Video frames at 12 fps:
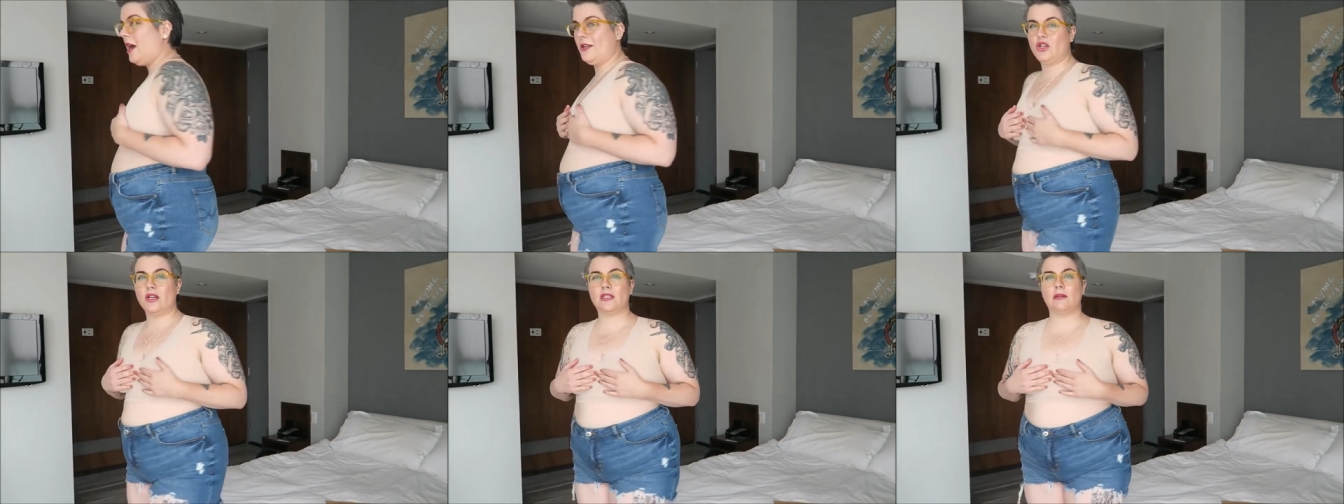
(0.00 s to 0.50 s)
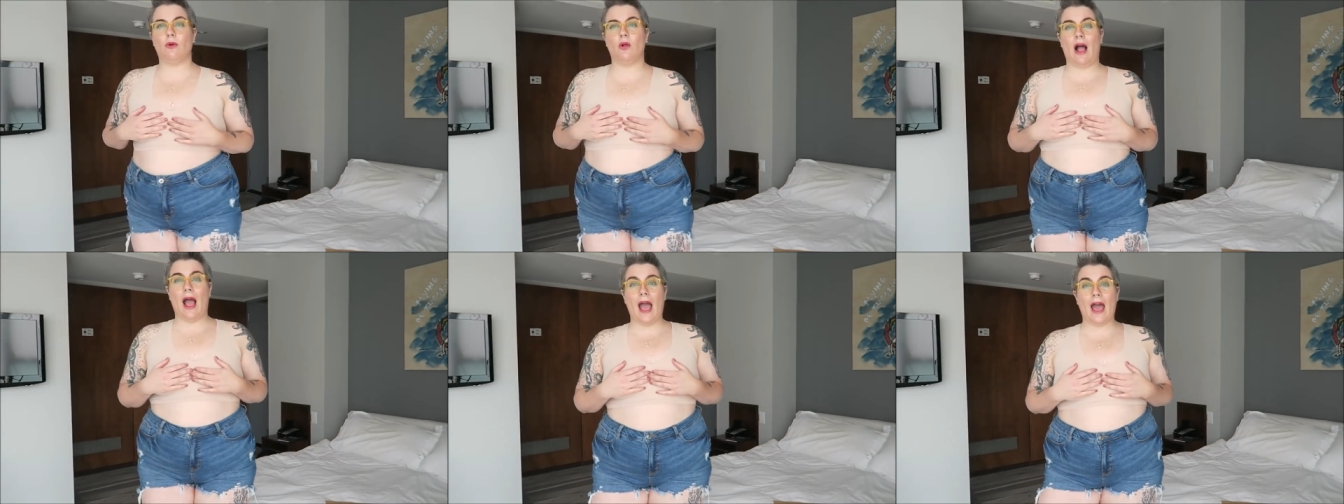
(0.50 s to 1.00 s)

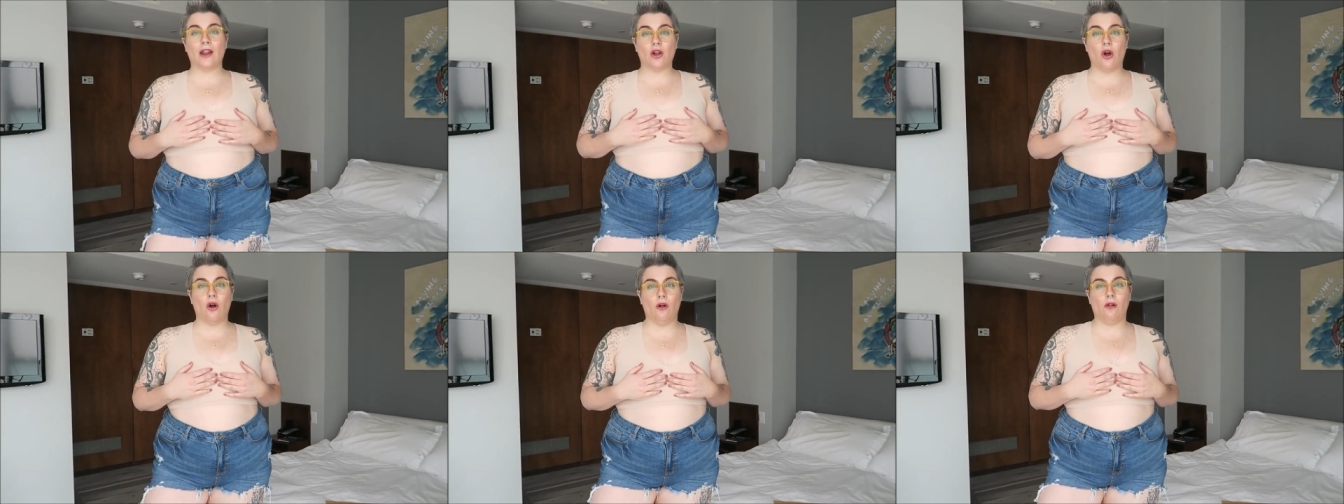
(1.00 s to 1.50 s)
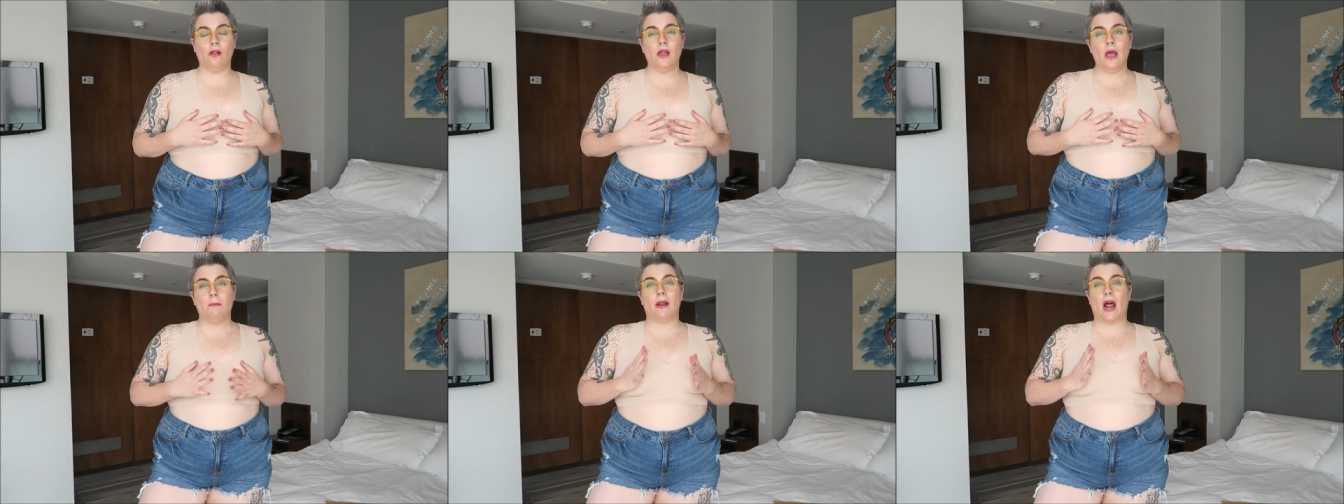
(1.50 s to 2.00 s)
adjustable at all,
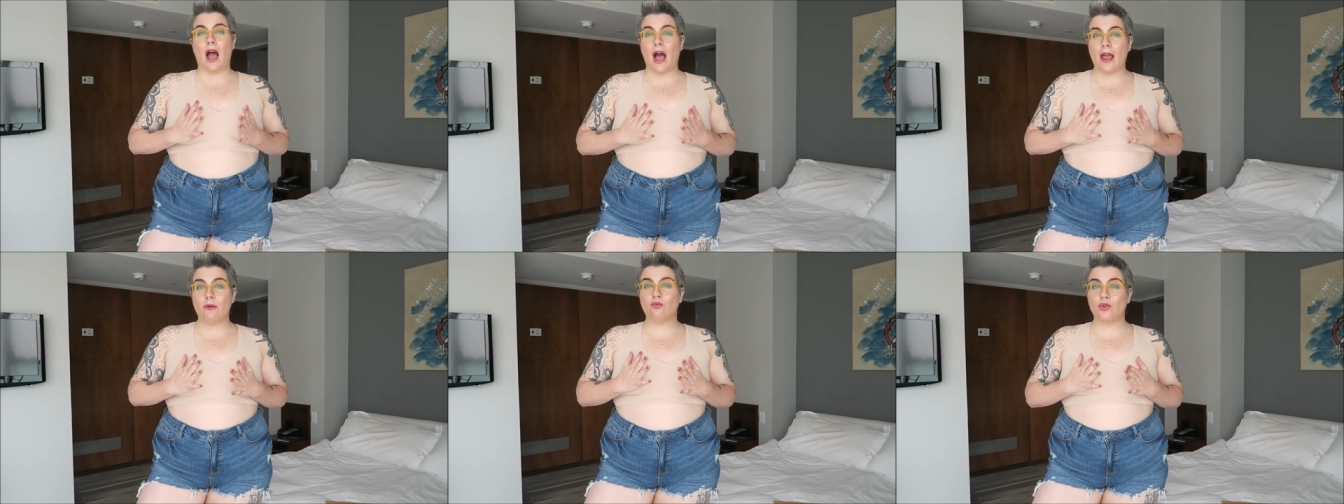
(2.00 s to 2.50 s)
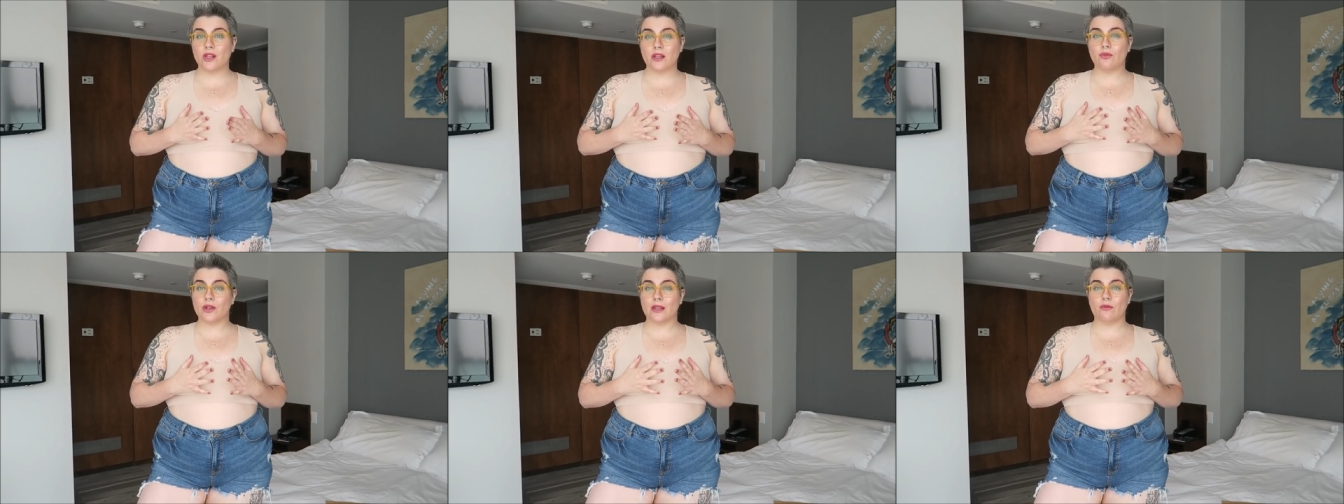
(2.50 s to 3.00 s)
but I really,
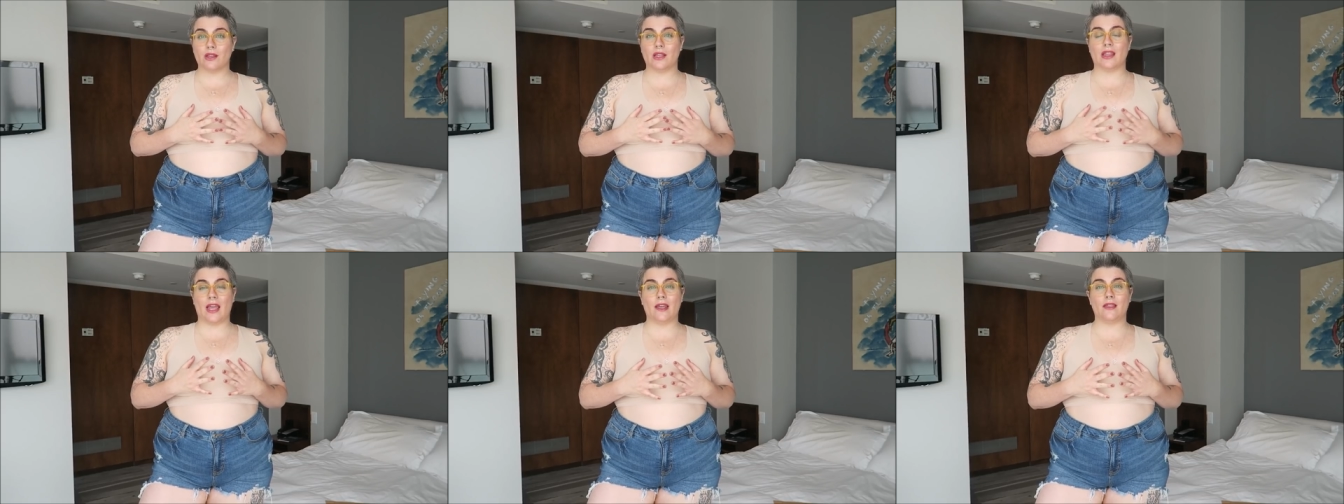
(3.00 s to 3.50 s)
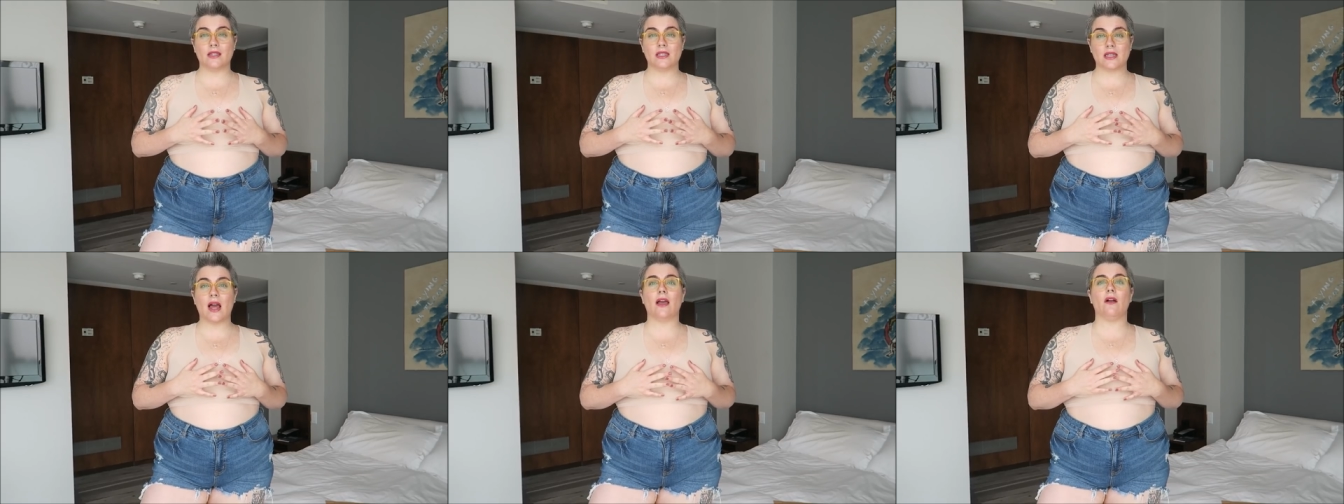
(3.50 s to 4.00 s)
really, really like this
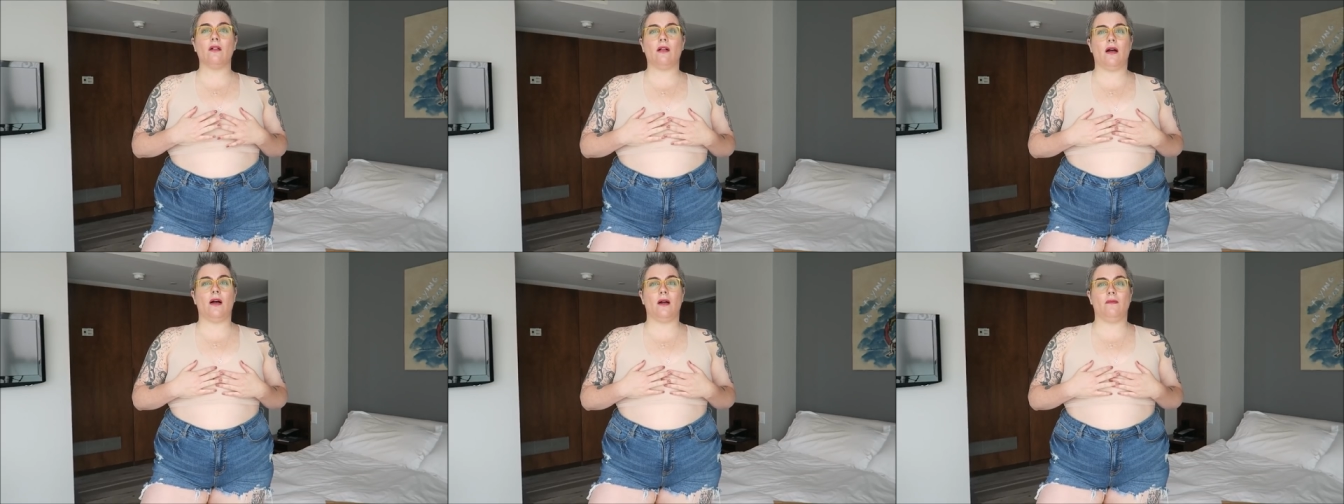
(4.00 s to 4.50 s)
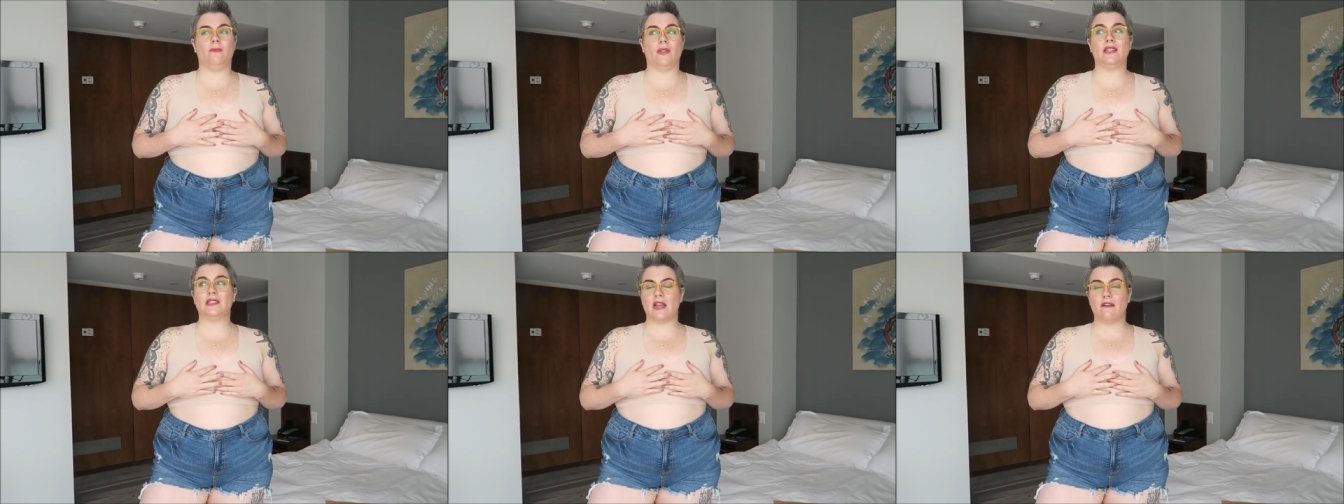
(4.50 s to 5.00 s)
style. Um,
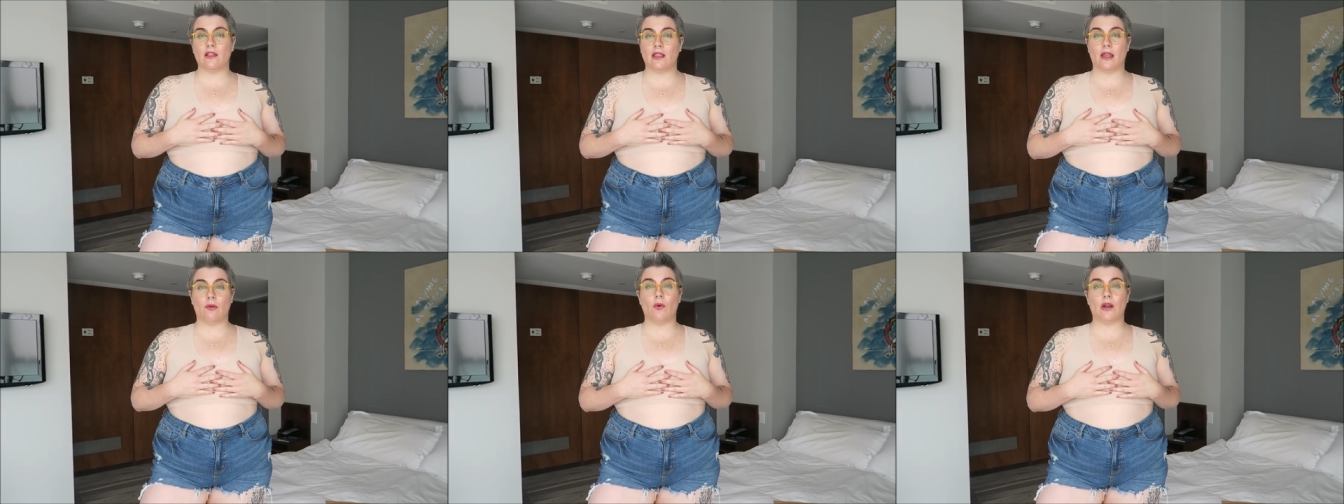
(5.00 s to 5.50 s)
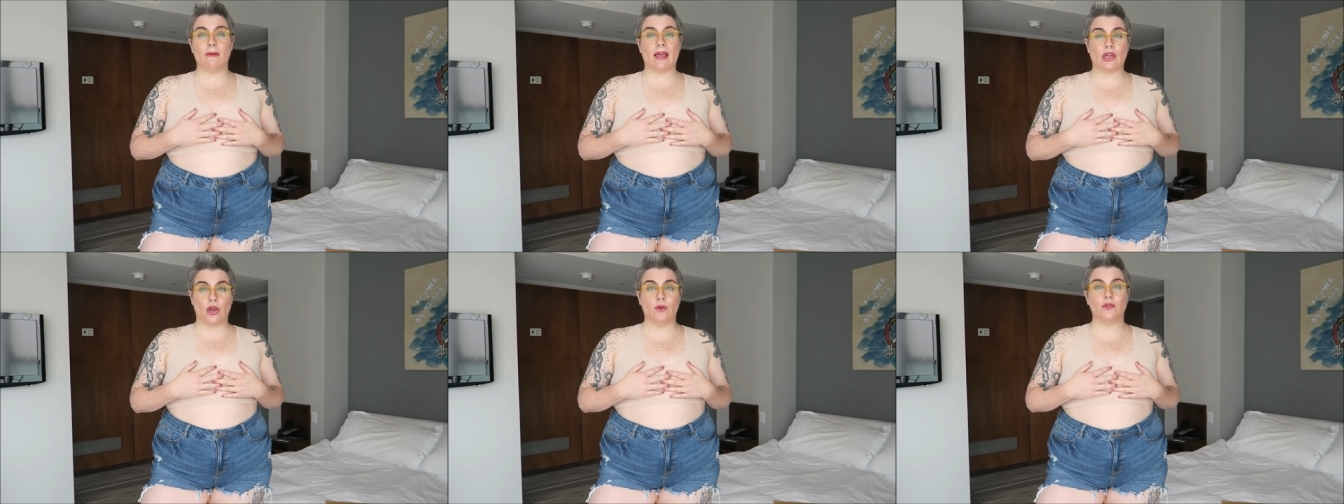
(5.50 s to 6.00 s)
it's definitely like one of my
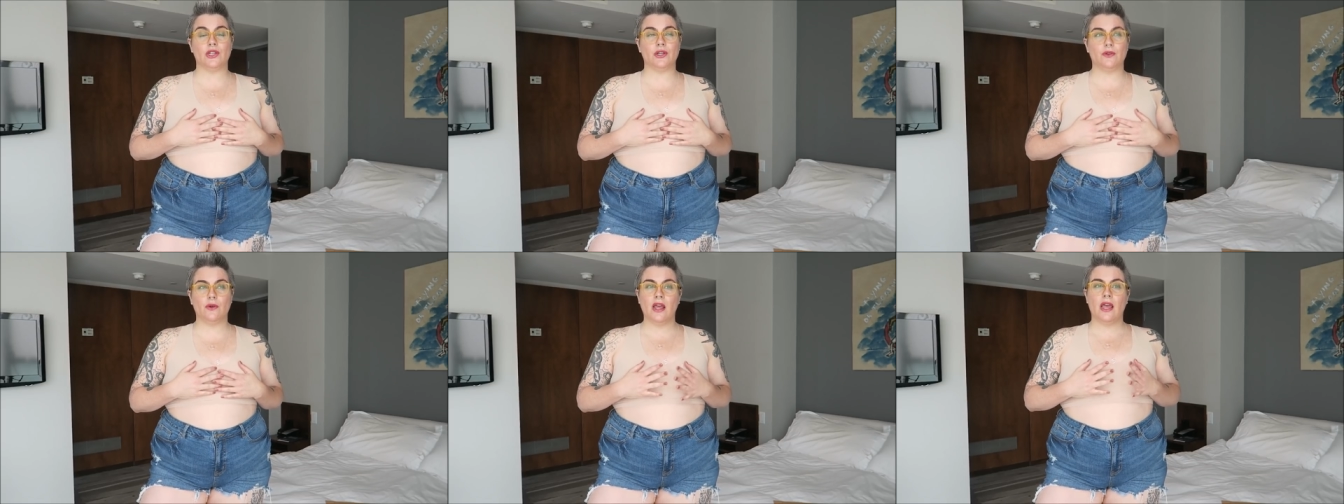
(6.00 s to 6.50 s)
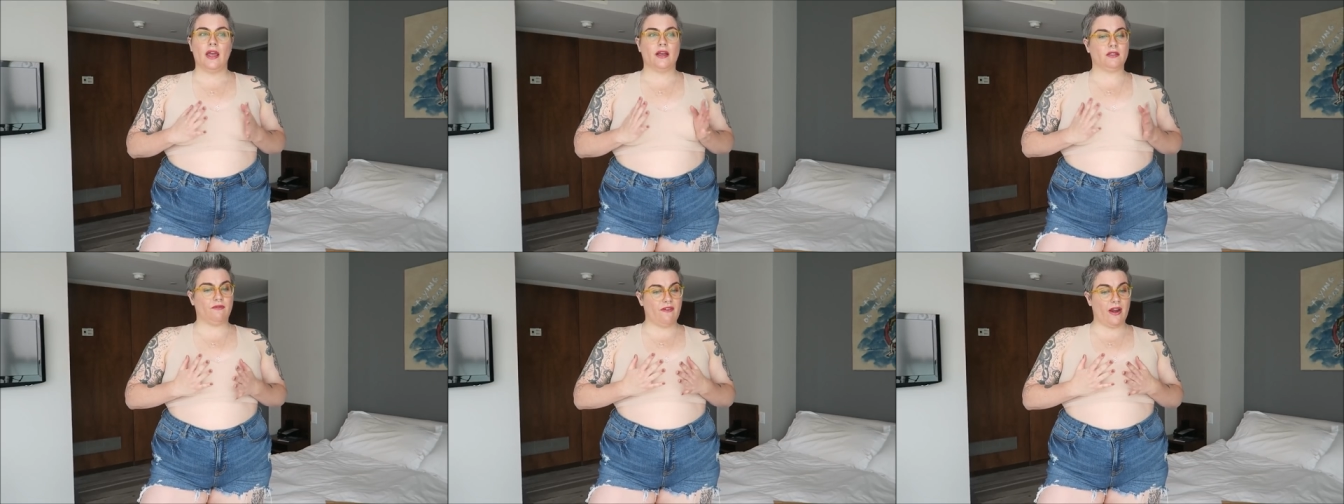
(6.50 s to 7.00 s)
go-to.
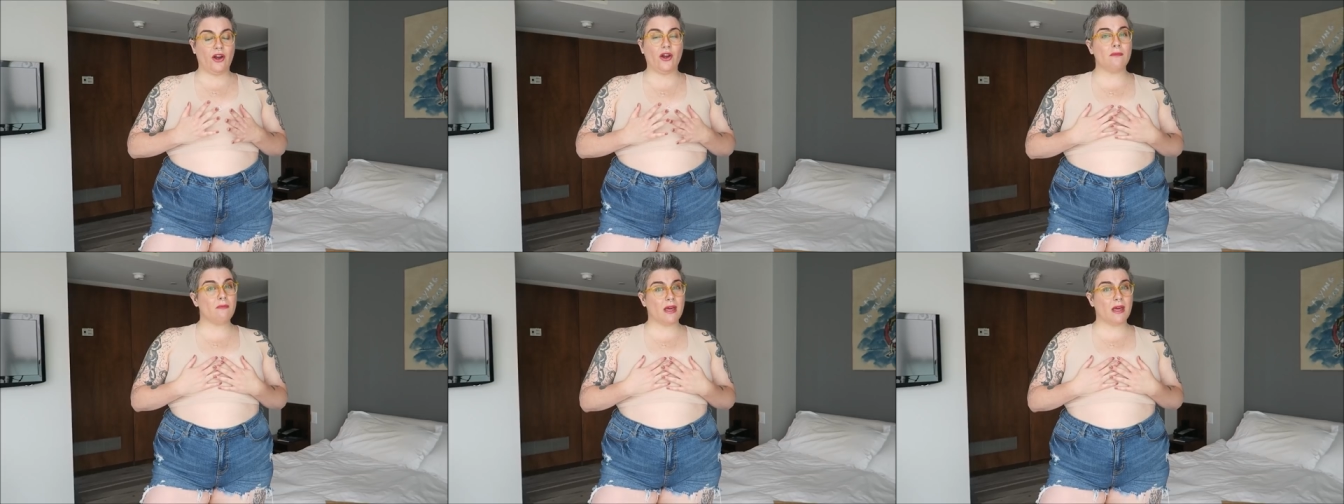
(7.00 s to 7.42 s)
It's very